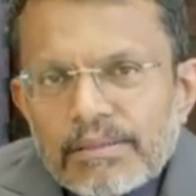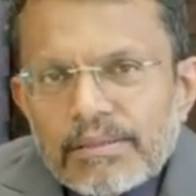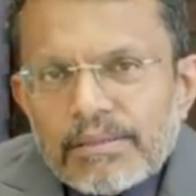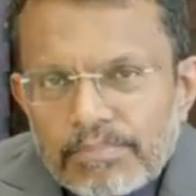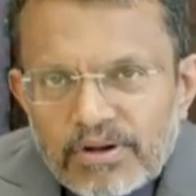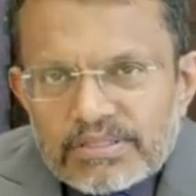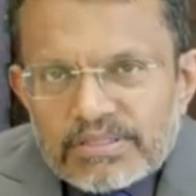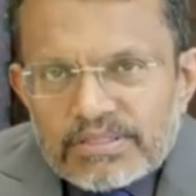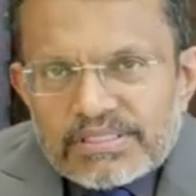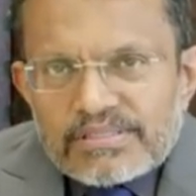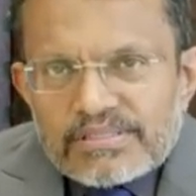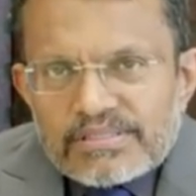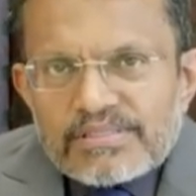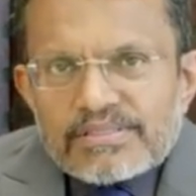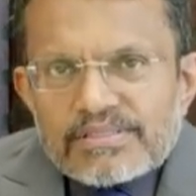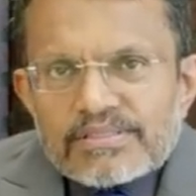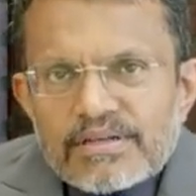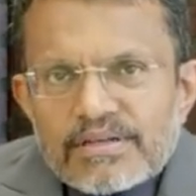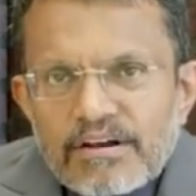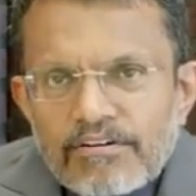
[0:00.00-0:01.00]
The
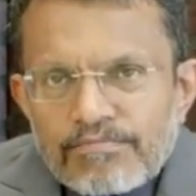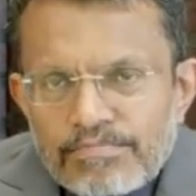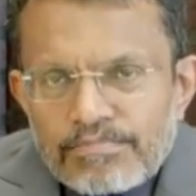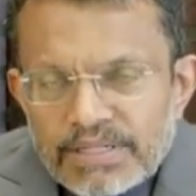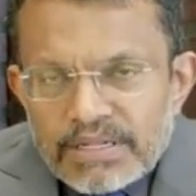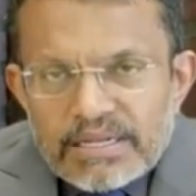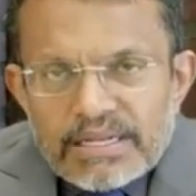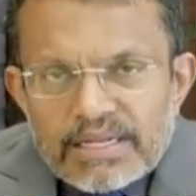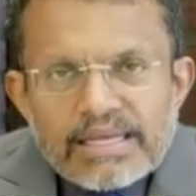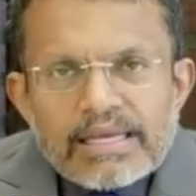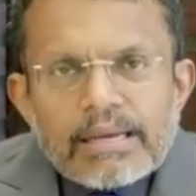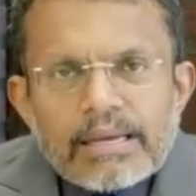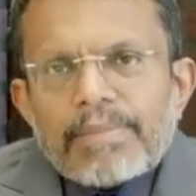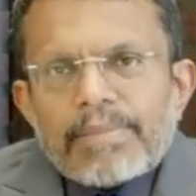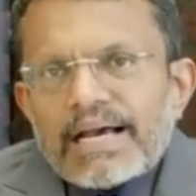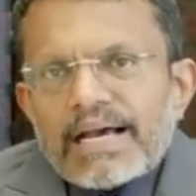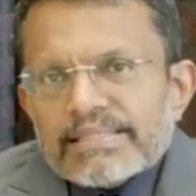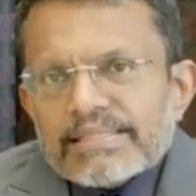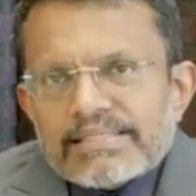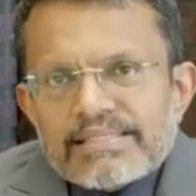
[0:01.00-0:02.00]
importance of building
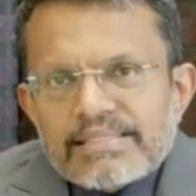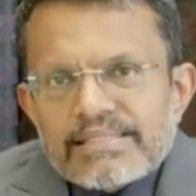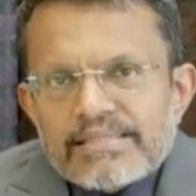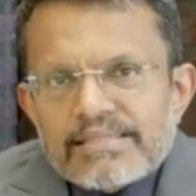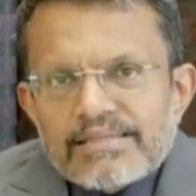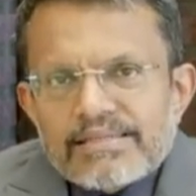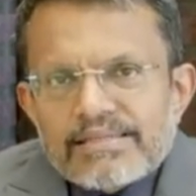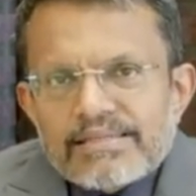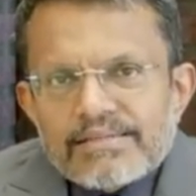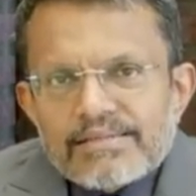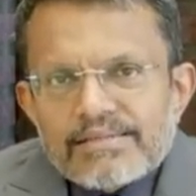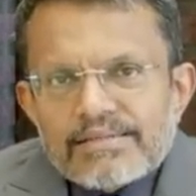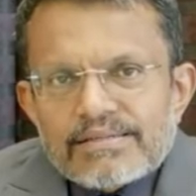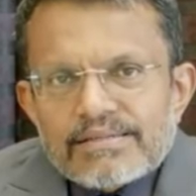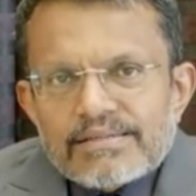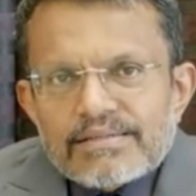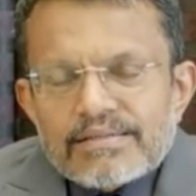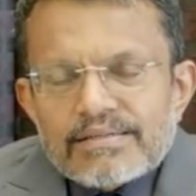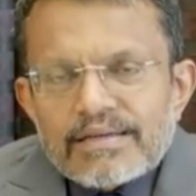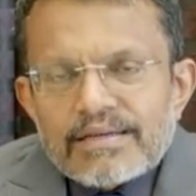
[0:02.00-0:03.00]
capacity
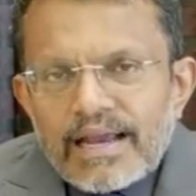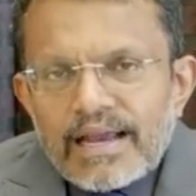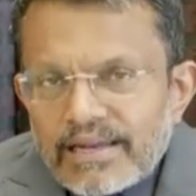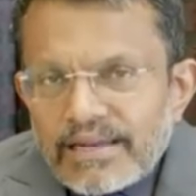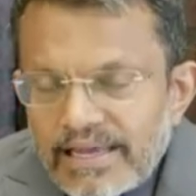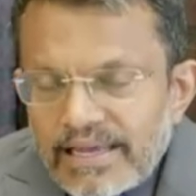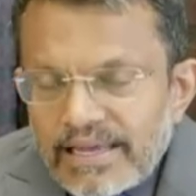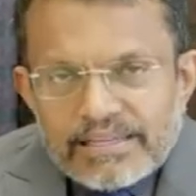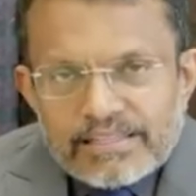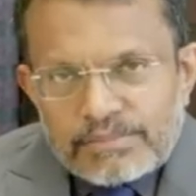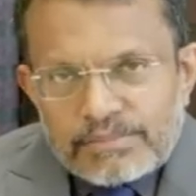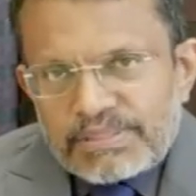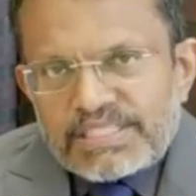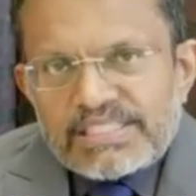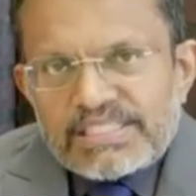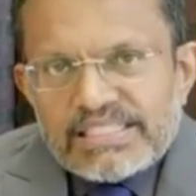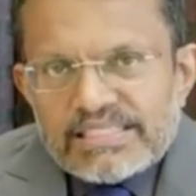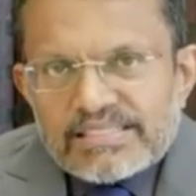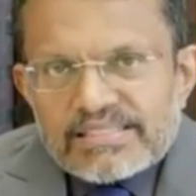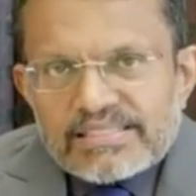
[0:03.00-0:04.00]
and
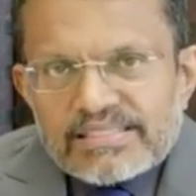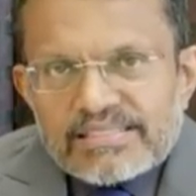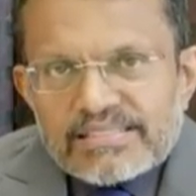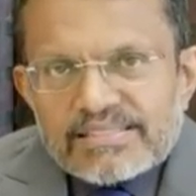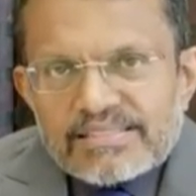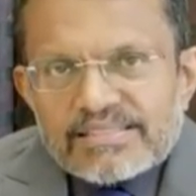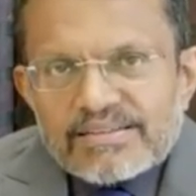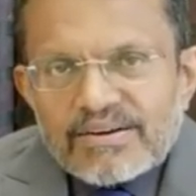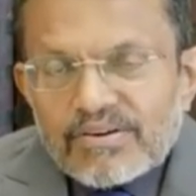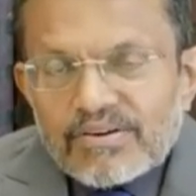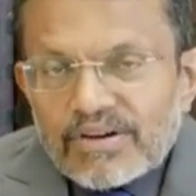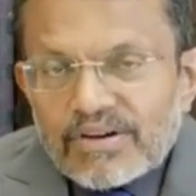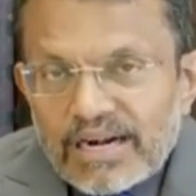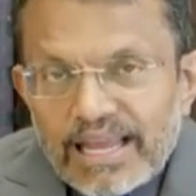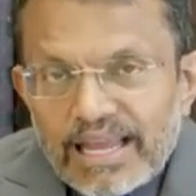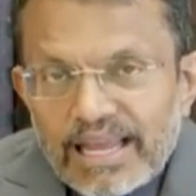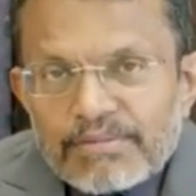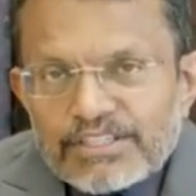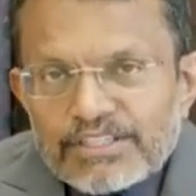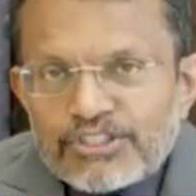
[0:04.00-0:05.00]
expertise on
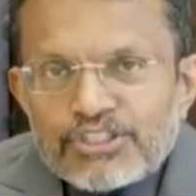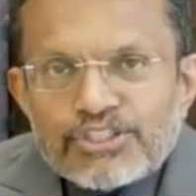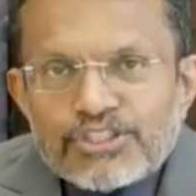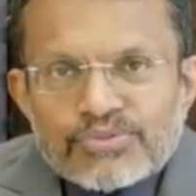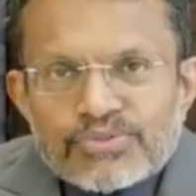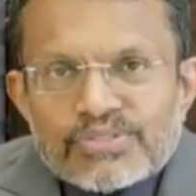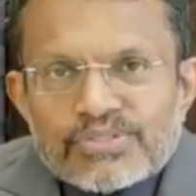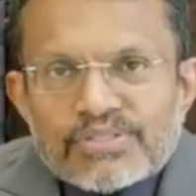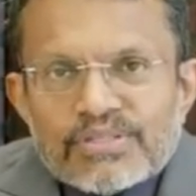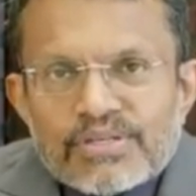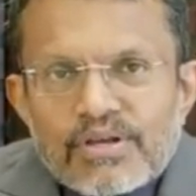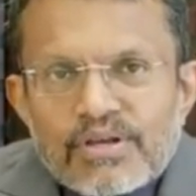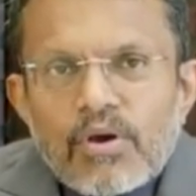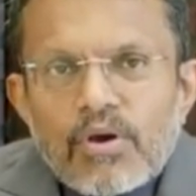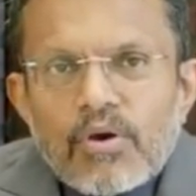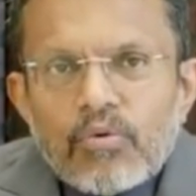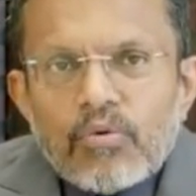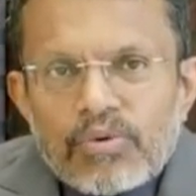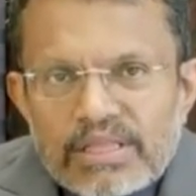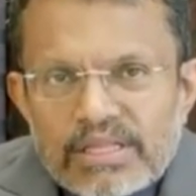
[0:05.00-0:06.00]
climate issues
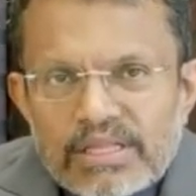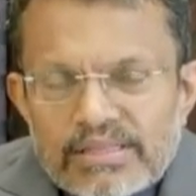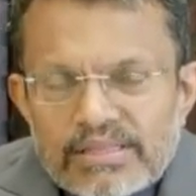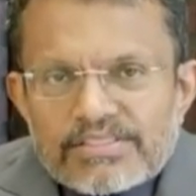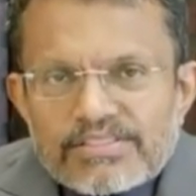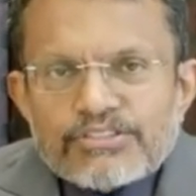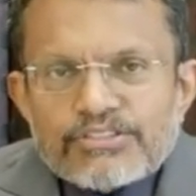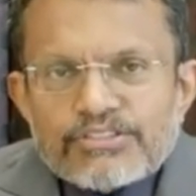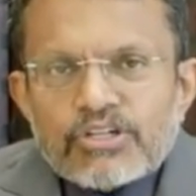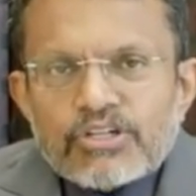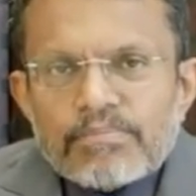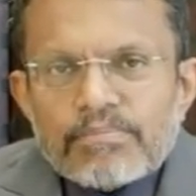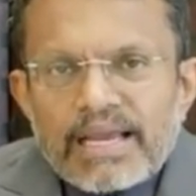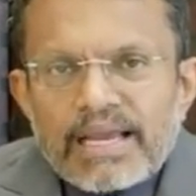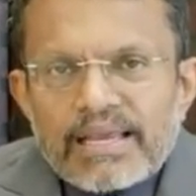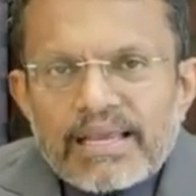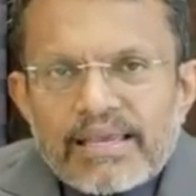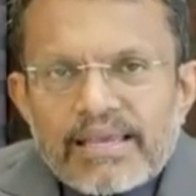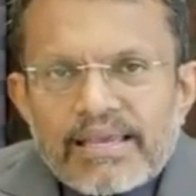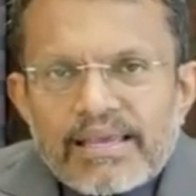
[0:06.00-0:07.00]
within the central
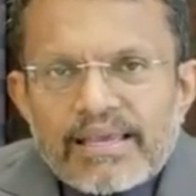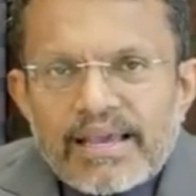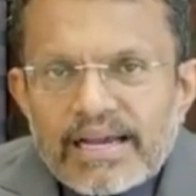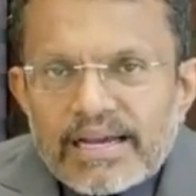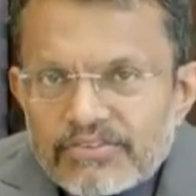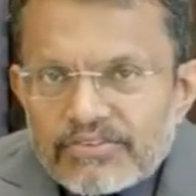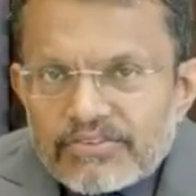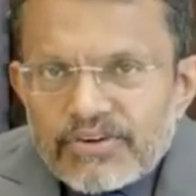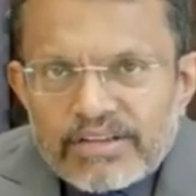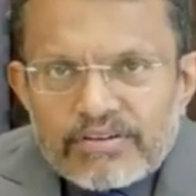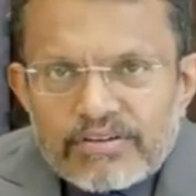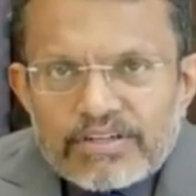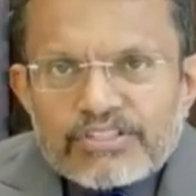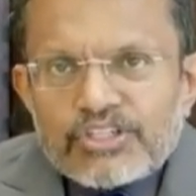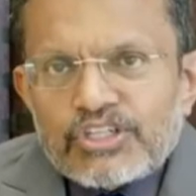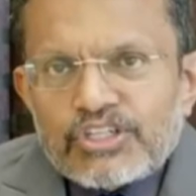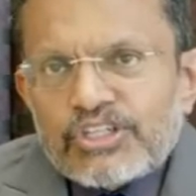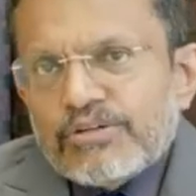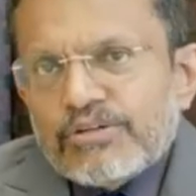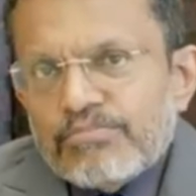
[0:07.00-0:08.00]
banking and
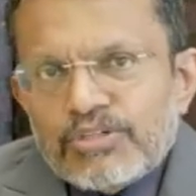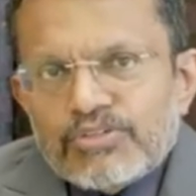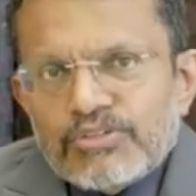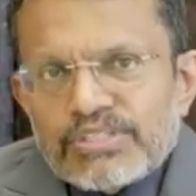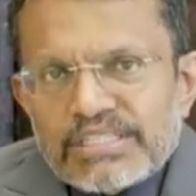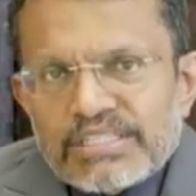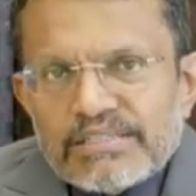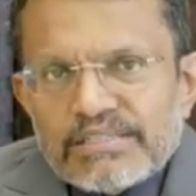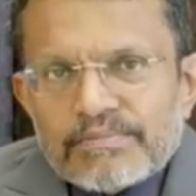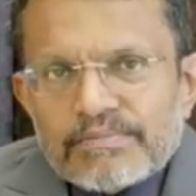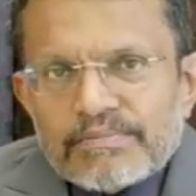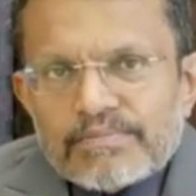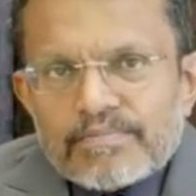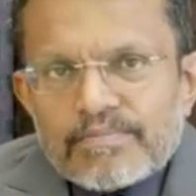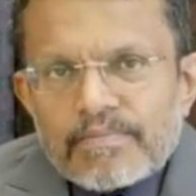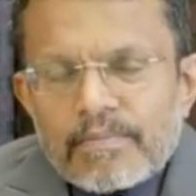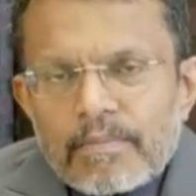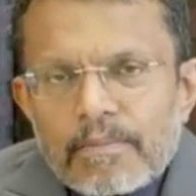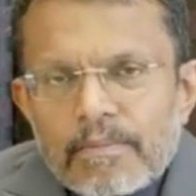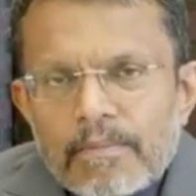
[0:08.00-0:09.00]
regulatory community
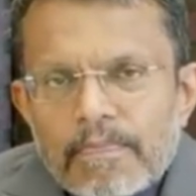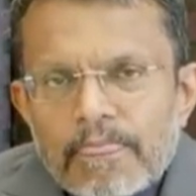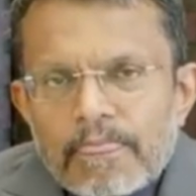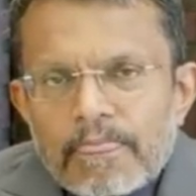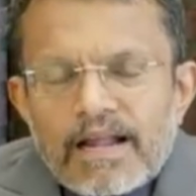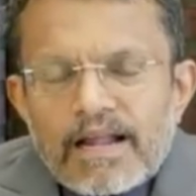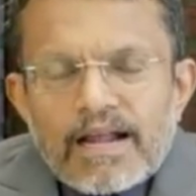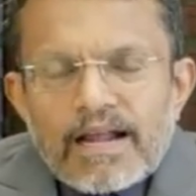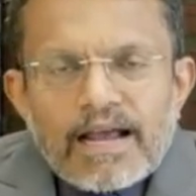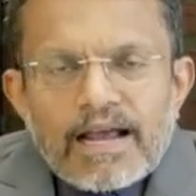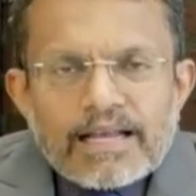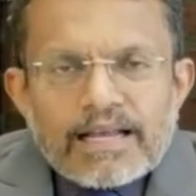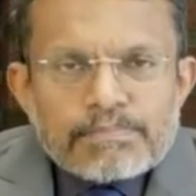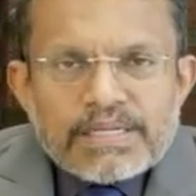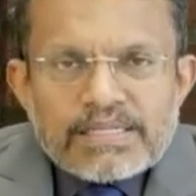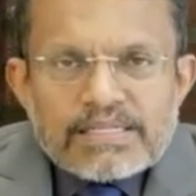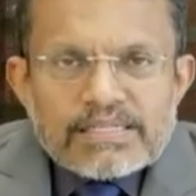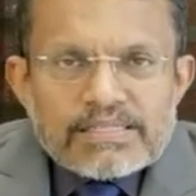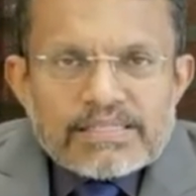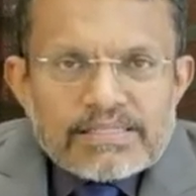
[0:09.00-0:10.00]

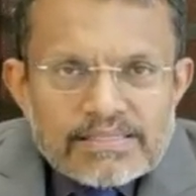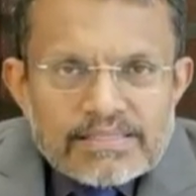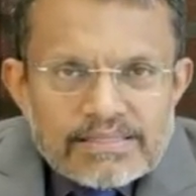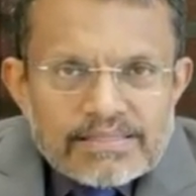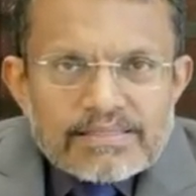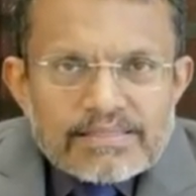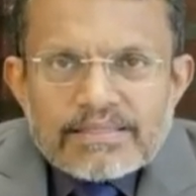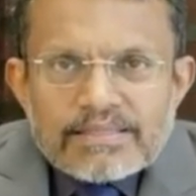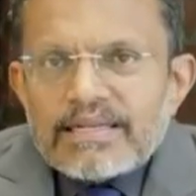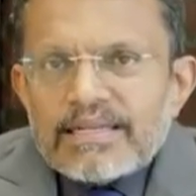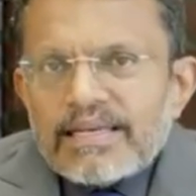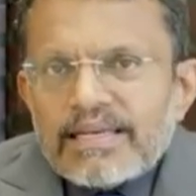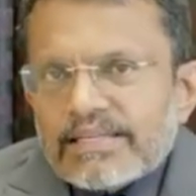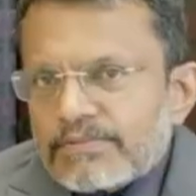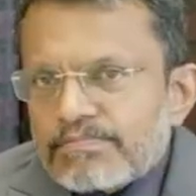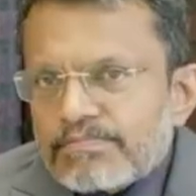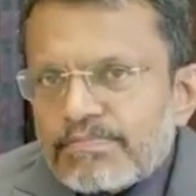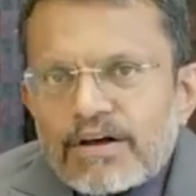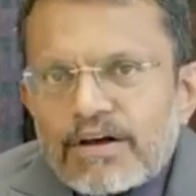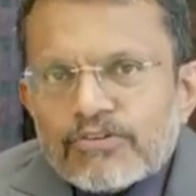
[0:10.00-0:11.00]
has been
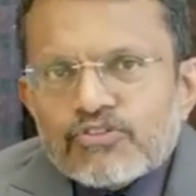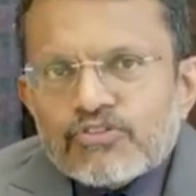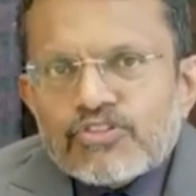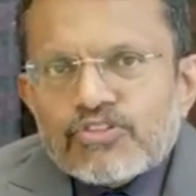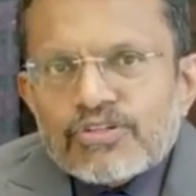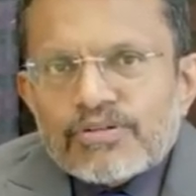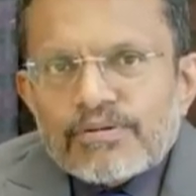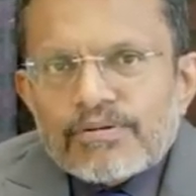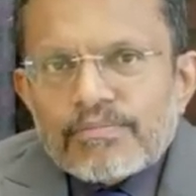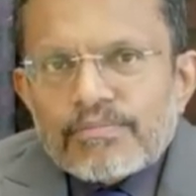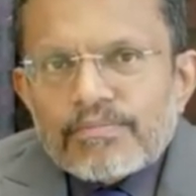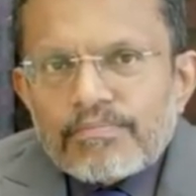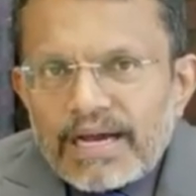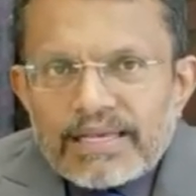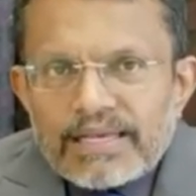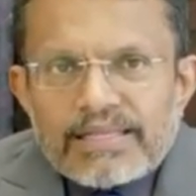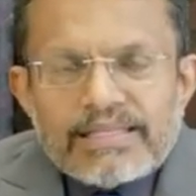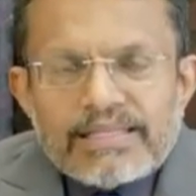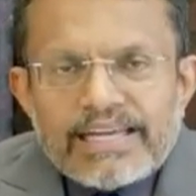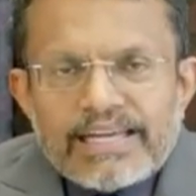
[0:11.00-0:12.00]
consistently espoused
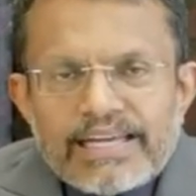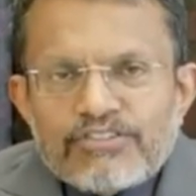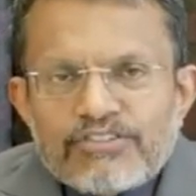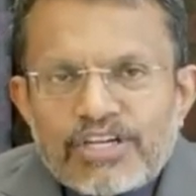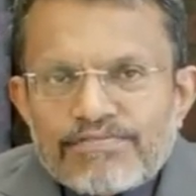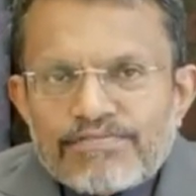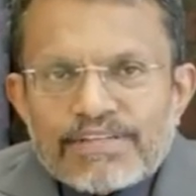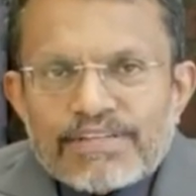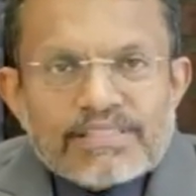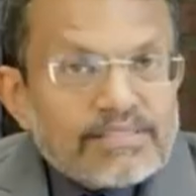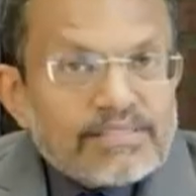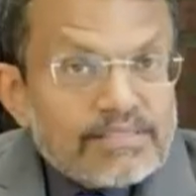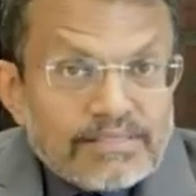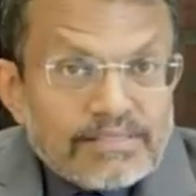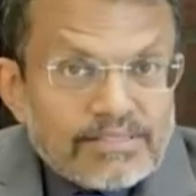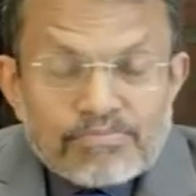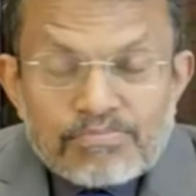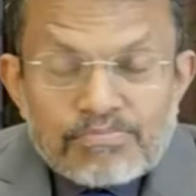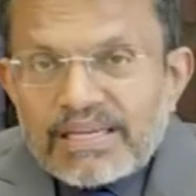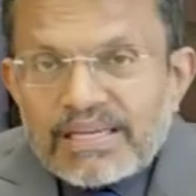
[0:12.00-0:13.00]
by the NGFS
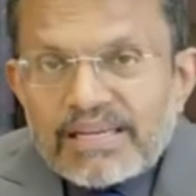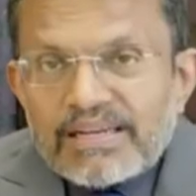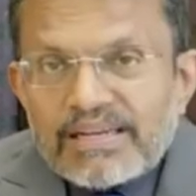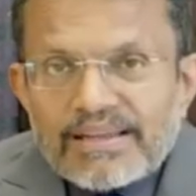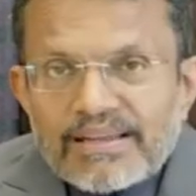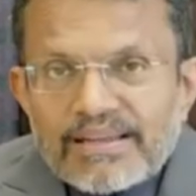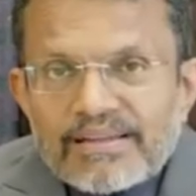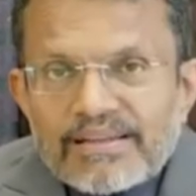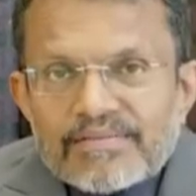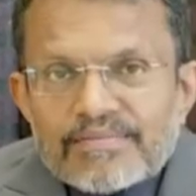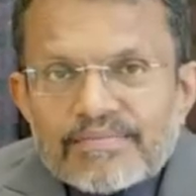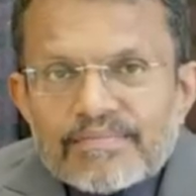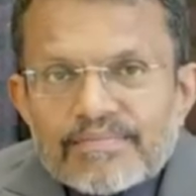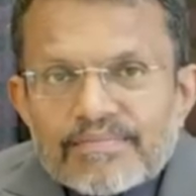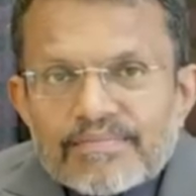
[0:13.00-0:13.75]
since its beginning.